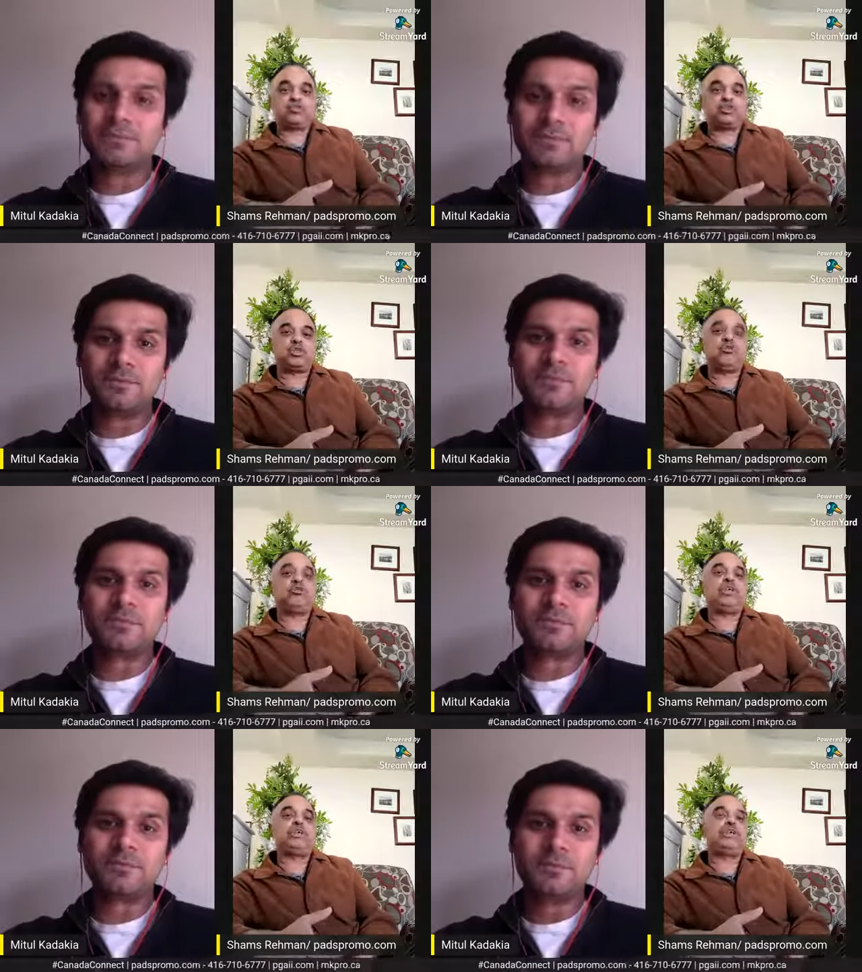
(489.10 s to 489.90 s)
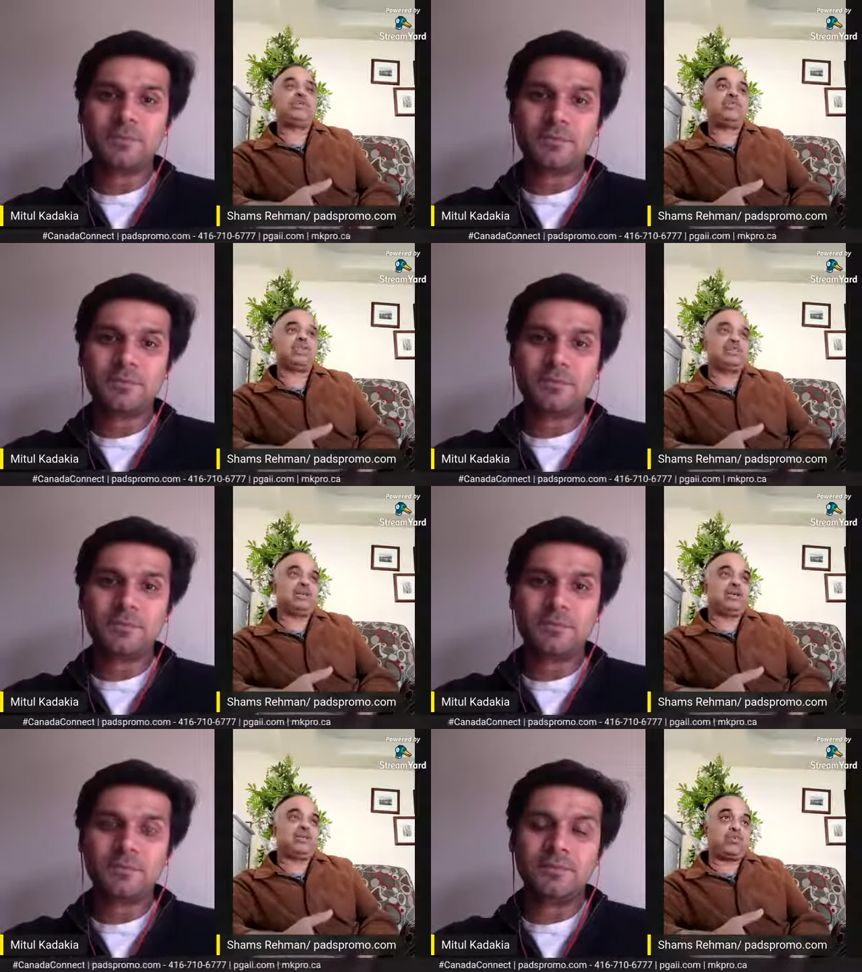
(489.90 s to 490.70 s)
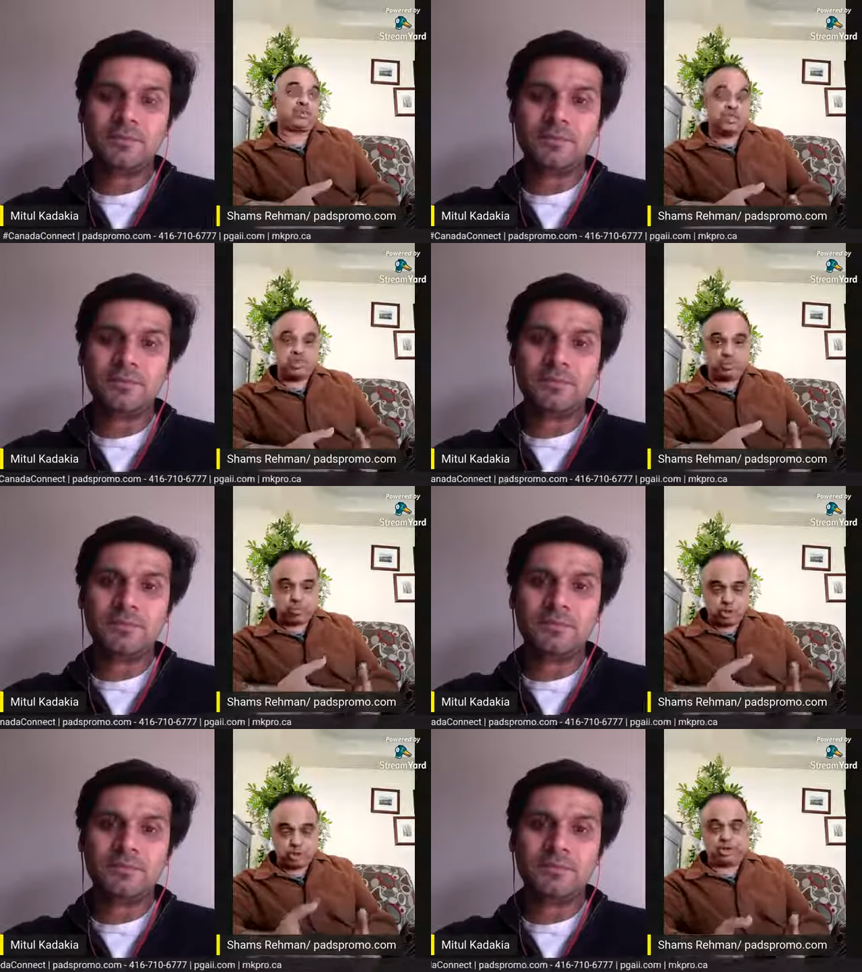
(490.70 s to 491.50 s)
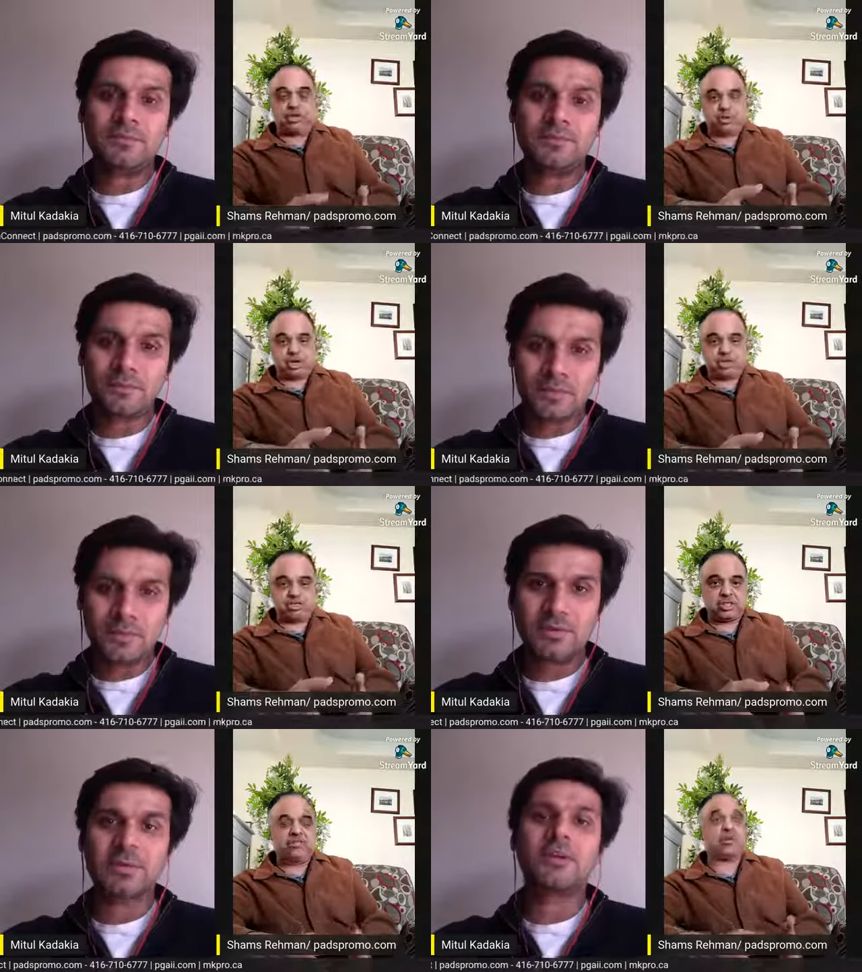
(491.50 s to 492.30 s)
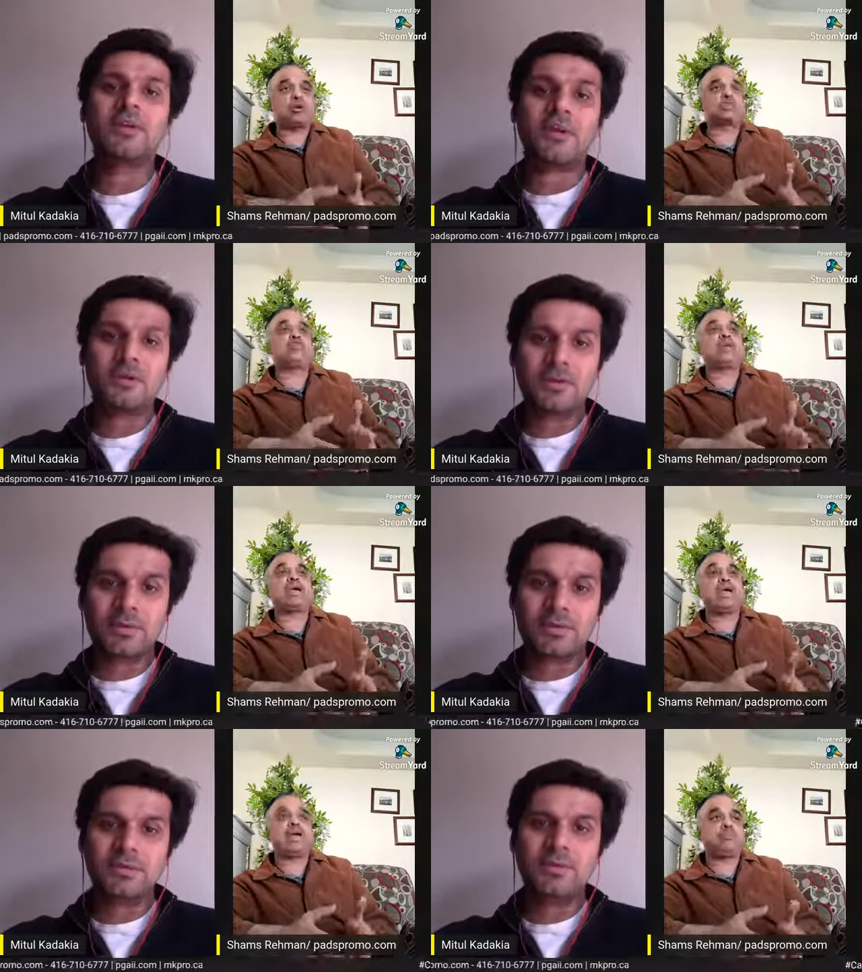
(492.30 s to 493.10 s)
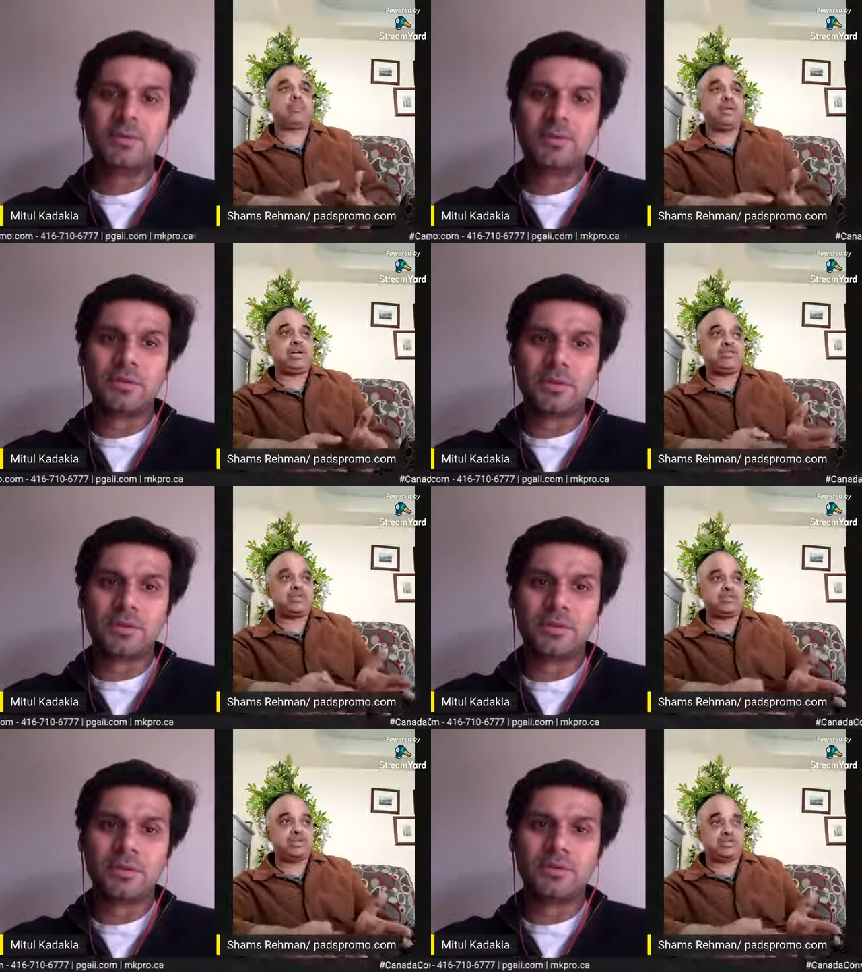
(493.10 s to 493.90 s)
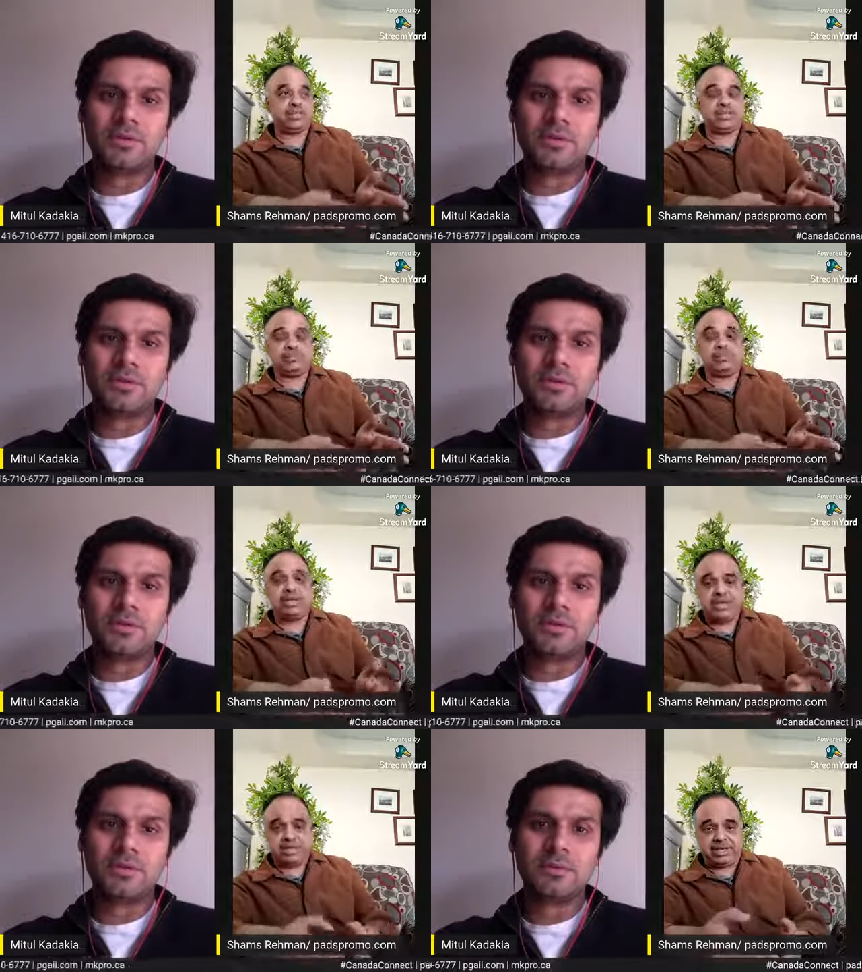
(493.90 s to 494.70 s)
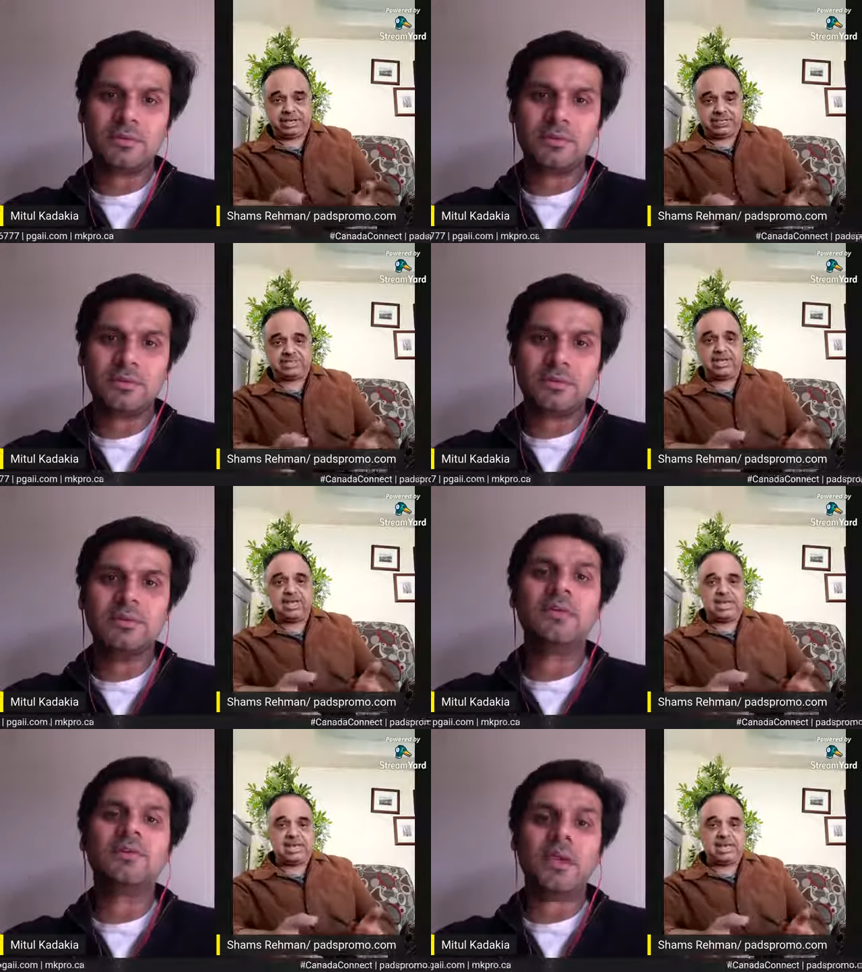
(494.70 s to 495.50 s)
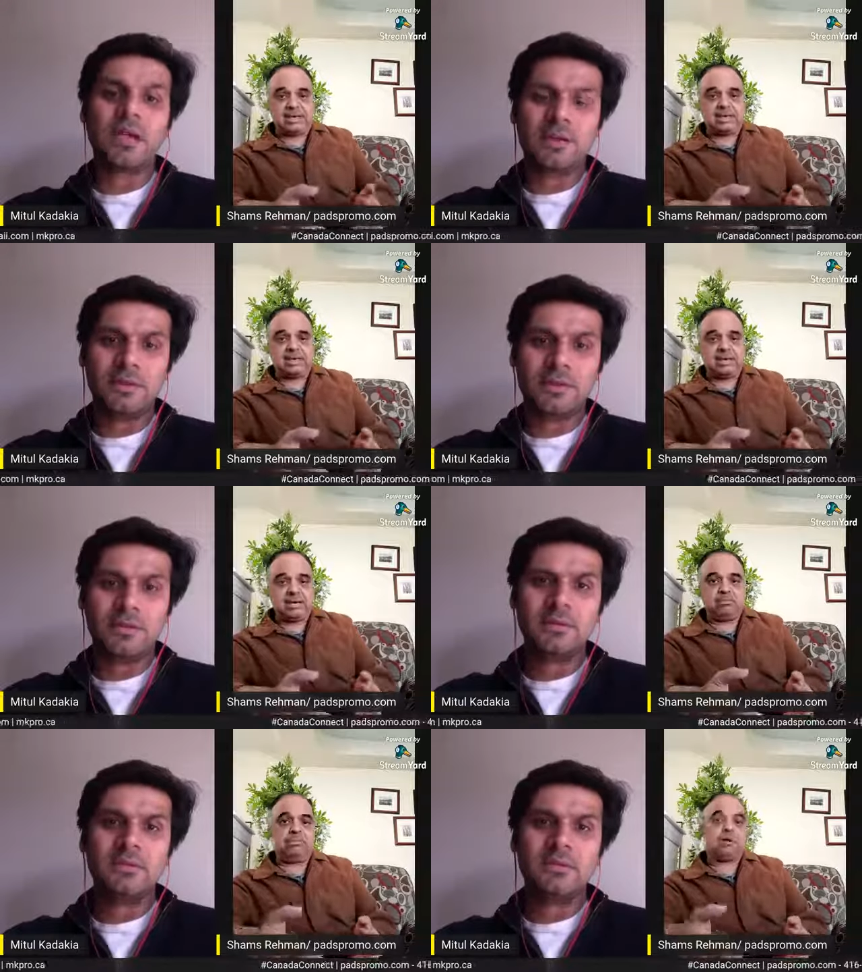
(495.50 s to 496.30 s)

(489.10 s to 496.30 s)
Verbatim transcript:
Speaker 1: so we deal with uh, for these promotional products of course we can help the individuals with their printing needs like uh,